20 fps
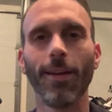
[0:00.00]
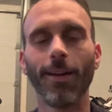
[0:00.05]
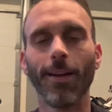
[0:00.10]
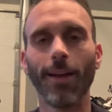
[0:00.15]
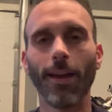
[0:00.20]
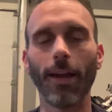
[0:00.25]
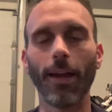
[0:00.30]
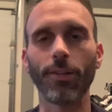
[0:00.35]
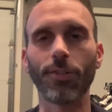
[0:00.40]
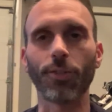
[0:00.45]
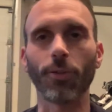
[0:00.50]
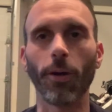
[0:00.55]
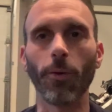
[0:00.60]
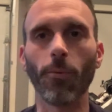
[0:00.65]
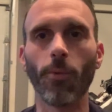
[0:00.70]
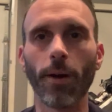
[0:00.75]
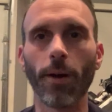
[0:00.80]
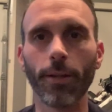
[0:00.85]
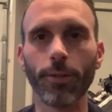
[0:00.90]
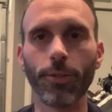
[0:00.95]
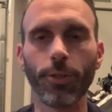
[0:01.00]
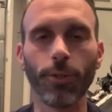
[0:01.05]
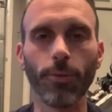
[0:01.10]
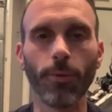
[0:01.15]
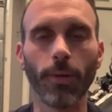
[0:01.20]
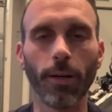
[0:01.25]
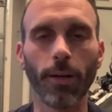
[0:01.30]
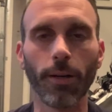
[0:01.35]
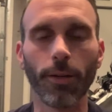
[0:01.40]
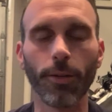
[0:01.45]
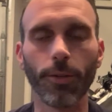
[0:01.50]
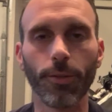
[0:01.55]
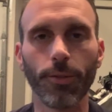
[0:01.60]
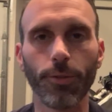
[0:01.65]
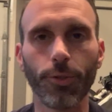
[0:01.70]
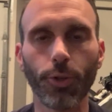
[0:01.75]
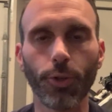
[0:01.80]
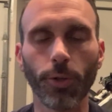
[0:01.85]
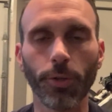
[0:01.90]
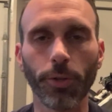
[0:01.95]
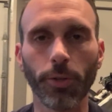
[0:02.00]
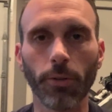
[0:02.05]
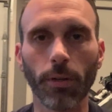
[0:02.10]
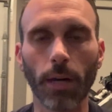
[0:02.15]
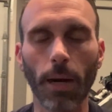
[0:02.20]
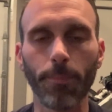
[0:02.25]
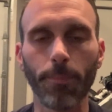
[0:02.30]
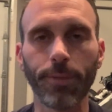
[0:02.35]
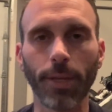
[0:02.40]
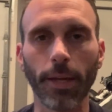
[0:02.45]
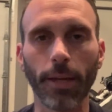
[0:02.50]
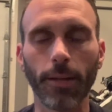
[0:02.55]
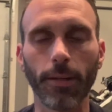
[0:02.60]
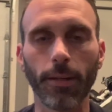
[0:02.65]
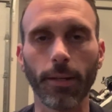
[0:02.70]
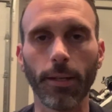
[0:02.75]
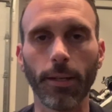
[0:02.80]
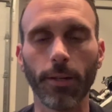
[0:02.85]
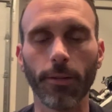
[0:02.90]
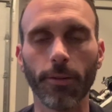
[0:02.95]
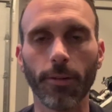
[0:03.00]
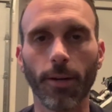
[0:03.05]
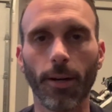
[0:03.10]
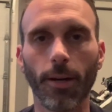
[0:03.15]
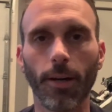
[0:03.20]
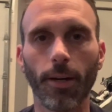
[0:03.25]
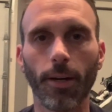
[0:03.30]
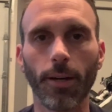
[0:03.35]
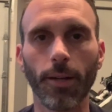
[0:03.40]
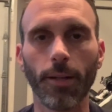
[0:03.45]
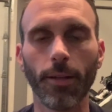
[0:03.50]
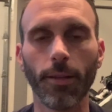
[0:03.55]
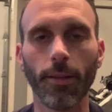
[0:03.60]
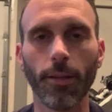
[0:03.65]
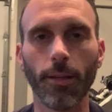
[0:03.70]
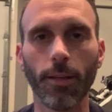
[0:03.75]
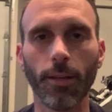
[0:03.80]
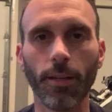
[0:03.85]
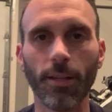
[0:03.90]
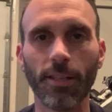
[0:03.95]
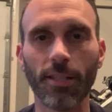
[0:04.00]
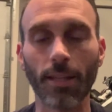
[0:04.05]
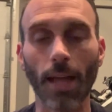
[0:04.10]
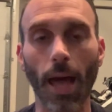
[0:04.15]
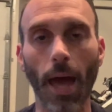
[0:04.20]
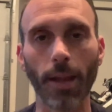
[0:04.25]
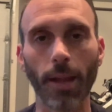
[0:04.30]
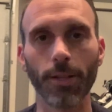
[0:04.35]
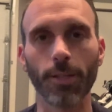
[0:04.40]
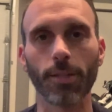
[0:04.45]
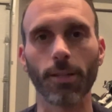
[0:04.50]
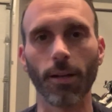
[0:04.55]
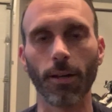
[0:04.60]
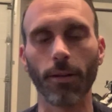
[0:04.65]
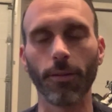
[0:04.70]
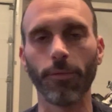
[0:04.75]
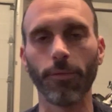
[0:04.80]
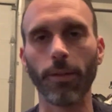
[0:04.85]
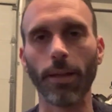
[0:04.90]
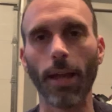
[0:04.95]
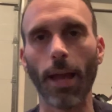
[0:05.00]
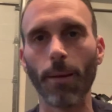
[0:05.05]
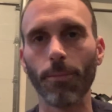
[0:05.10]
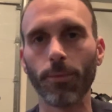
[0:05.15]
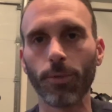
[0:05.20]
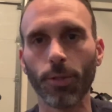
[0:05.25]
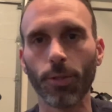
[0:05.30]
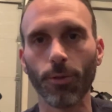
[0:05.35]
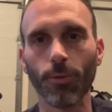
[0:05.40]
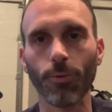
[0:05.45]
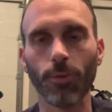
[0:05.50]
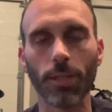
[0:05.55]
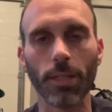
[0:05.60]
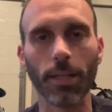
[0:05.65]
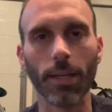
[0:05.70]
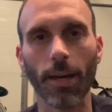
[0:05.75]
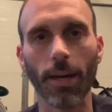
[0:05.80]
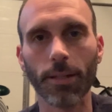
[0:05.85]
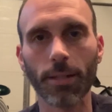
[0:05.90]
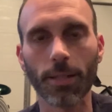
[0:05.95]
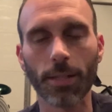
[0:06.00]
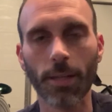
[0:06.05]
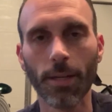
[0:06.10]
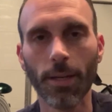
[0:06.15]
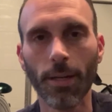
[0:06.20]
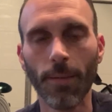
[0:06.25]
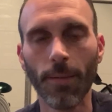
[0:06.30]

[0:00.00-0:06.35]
Hey, so I wanted to shoot a little update here on the status of the M2 CS.